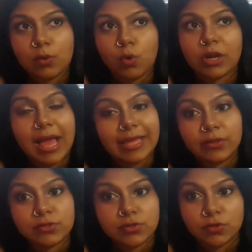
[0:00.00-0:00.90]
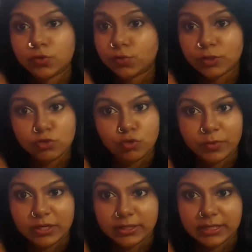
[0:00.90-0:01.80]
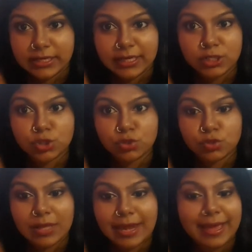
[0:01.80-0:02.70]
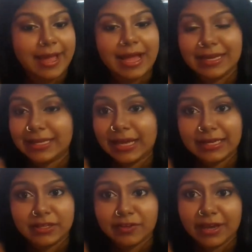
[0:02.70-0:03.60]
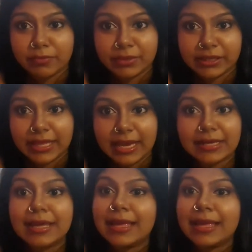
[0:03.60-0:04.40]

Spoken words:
What I used to use was Truman and Dinesh, and I highly recommend that.